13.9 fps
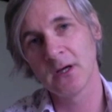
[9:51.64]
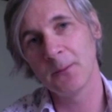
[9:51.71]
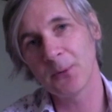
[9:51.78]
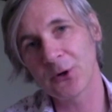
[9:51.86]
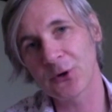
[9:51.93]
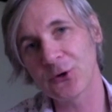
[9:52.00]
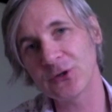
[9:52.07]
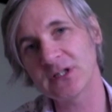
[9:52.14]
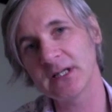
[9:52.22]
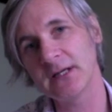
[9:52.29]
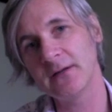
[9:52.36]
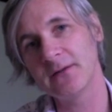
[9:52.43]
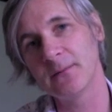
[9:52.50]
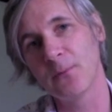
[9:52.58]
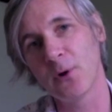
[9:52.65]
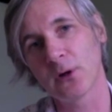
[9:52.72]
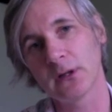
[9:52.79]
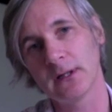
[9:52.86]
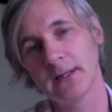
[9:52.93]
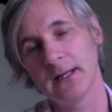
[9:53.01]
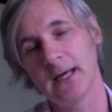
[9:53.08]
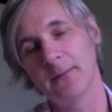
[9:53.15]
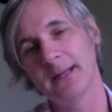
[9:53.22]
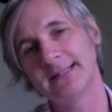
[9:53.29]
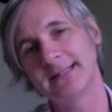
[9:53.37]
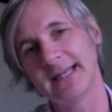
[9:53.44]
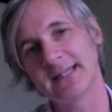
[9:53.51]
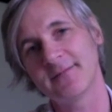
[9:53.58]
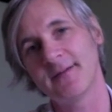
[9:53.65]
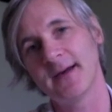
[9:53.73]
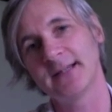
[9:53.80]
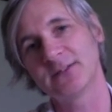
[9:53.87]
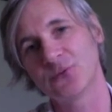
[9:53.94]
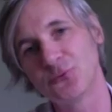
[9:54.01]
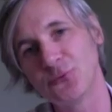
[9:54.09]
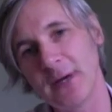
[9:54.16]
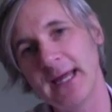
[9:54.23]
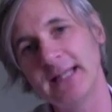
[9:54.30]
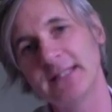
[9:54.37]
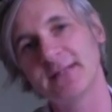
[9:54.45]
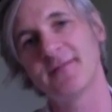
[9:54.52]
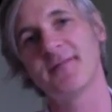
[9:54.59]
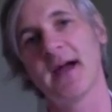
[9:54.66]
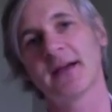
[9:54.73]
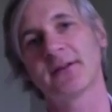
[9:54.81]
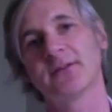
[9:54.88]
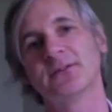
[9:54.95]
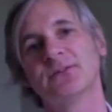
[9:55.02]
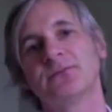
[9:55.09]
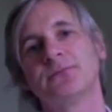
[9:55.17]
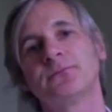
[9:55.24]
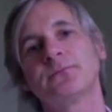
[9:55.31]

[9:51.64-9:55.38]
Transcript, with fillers: But crucially, the model um, identifies a range of factors